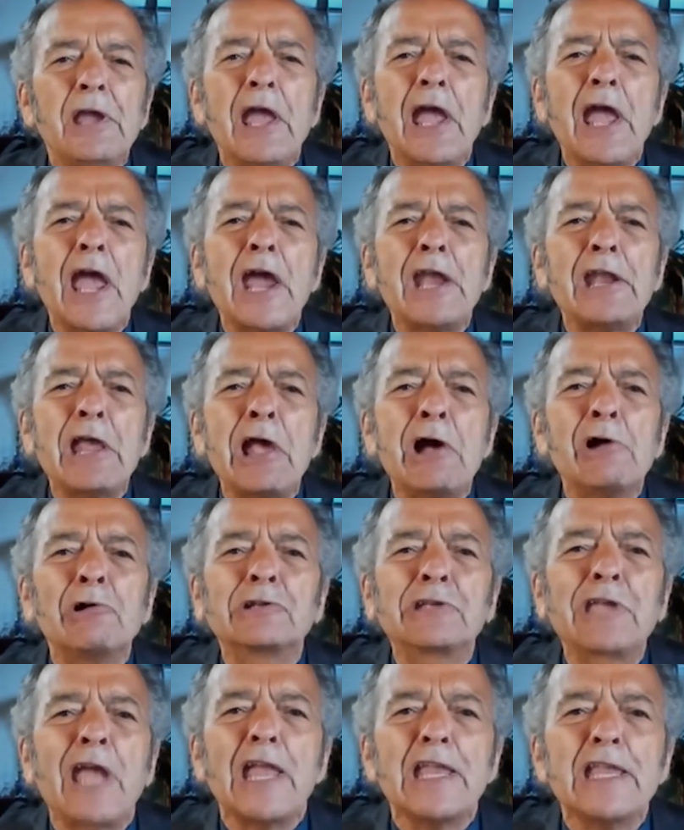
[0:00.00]
Yeah,
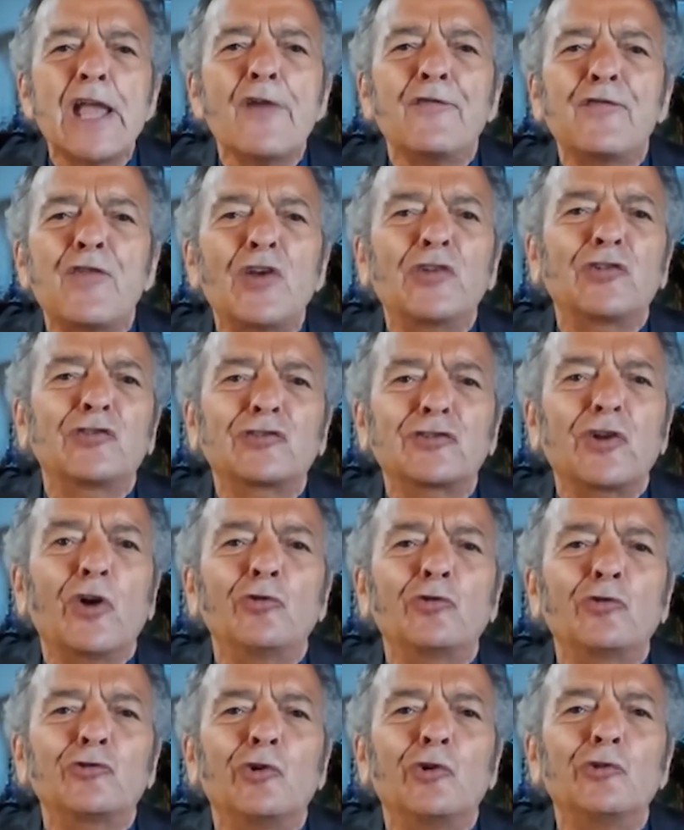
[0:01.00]
they'll get you for
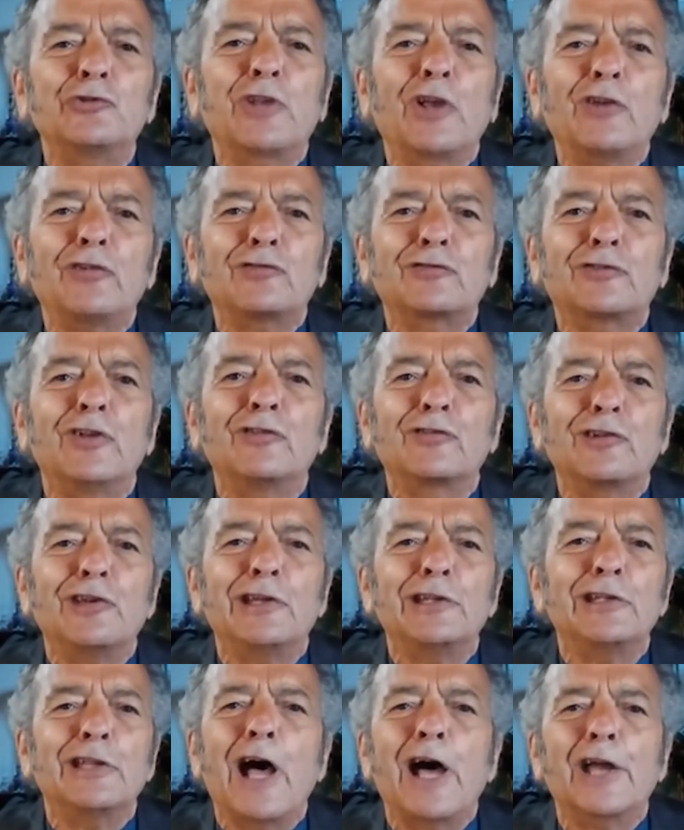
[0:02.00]
social
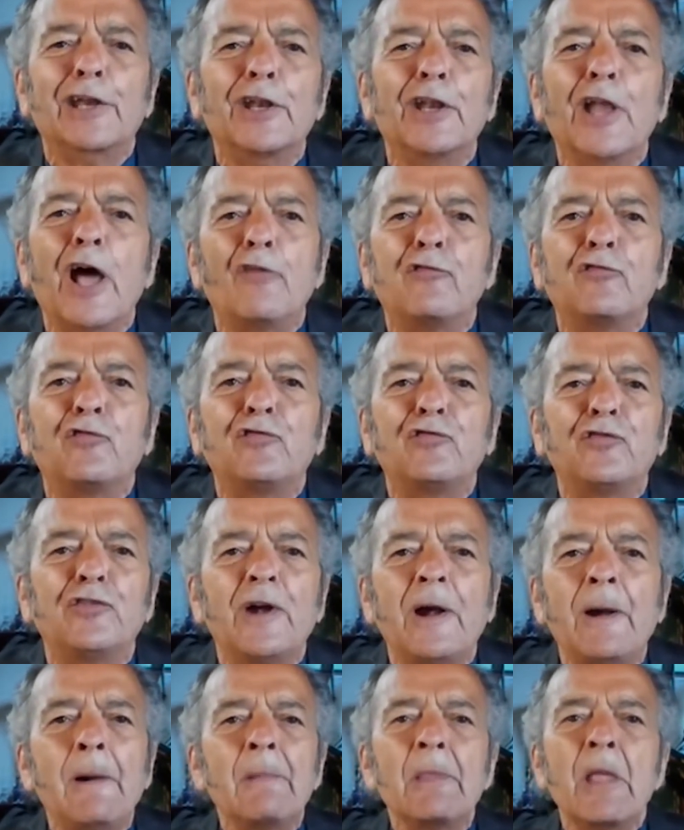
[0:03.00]
distancing not enough.
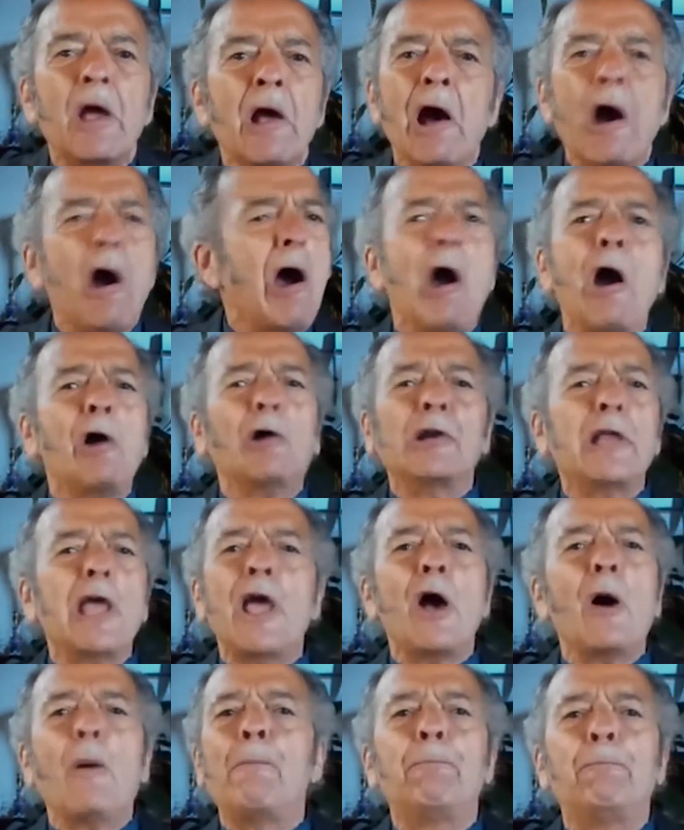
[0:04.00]

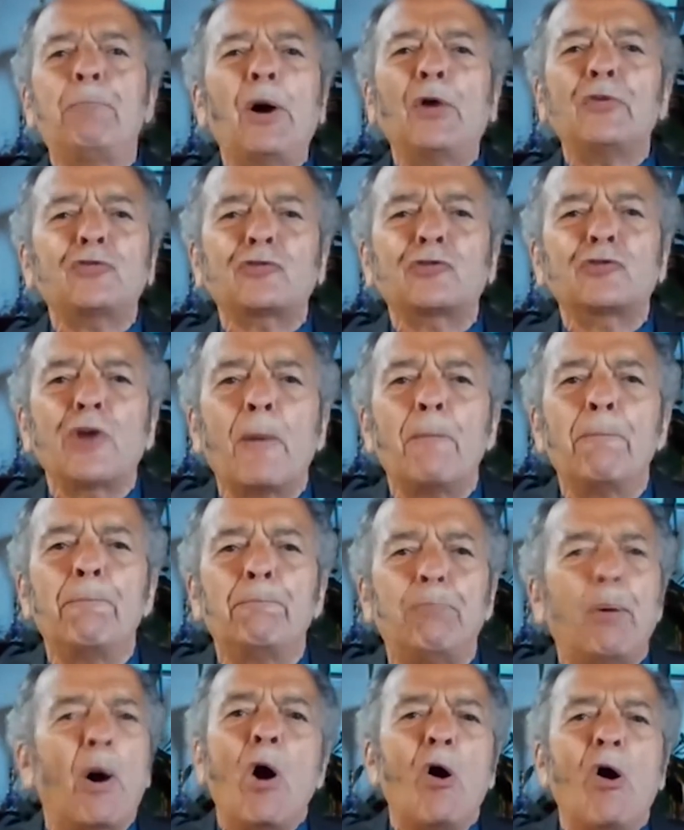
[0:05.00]
Oh, they'll bust
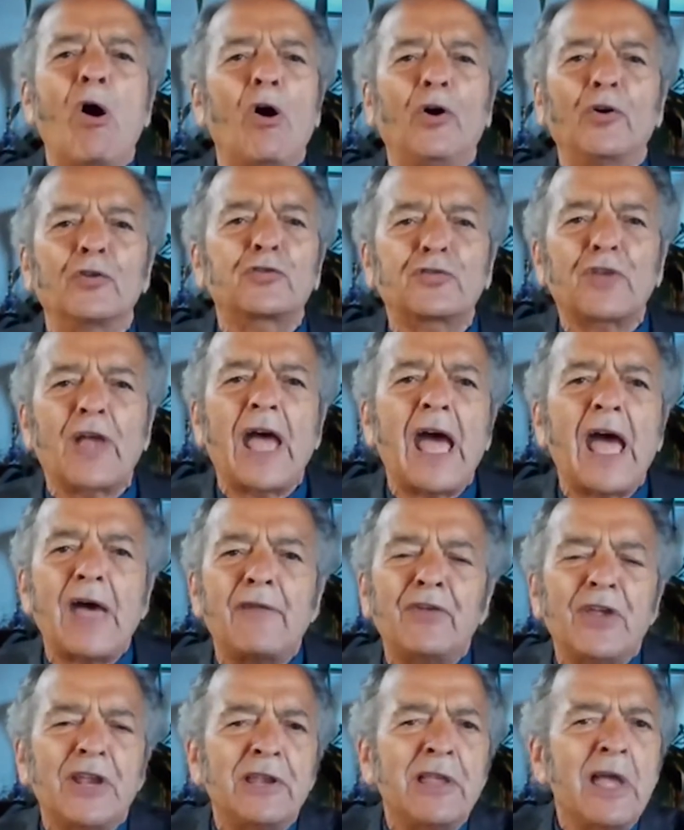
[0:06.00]
your balls for
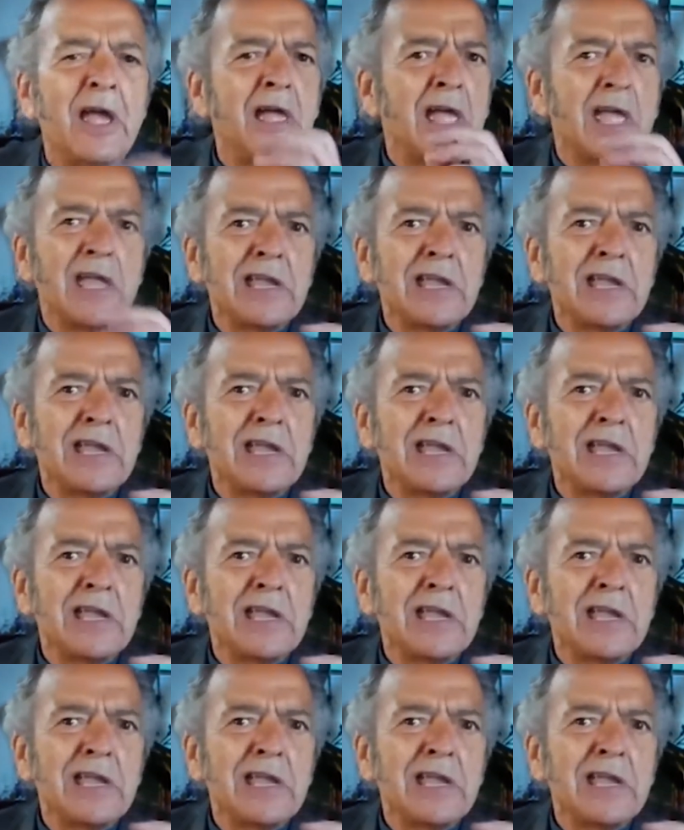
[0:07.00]
having